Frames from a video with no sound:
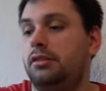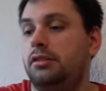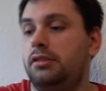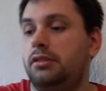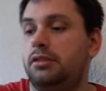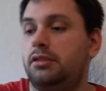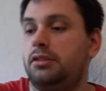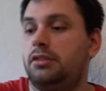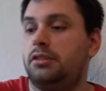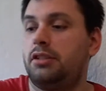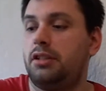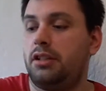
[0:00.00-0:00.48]

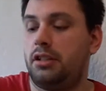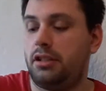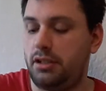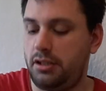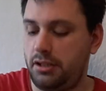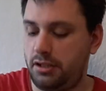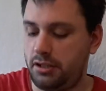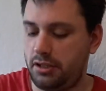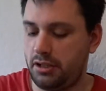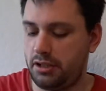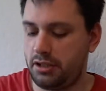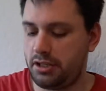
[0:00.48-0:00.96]
Just
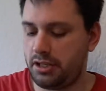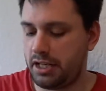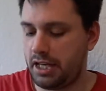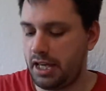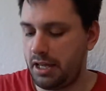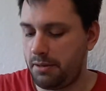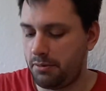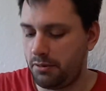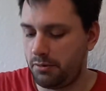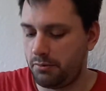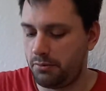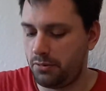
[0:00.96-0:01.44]
to
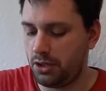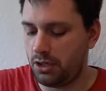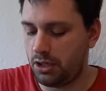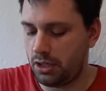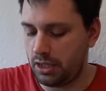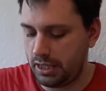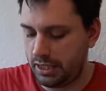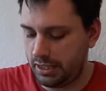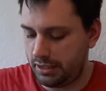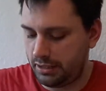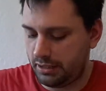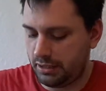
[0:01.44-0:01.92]
keep them
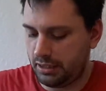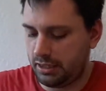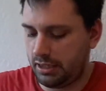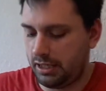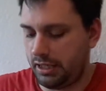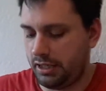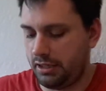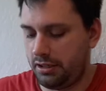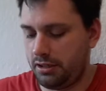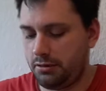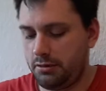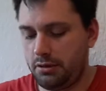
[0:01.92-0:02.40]
nice and
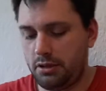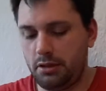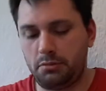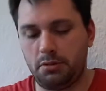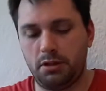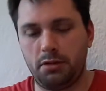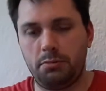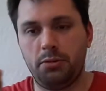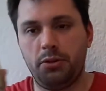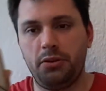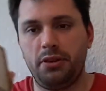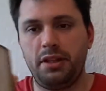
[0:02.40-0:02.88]
clean. You know what, I'm
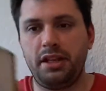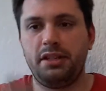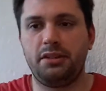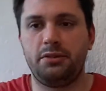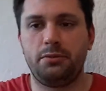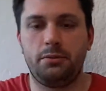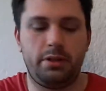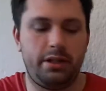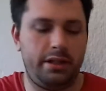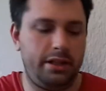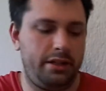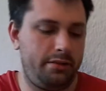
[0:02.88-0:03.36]
going to put these
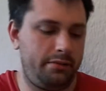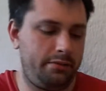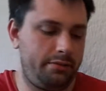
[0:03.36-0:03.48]
away.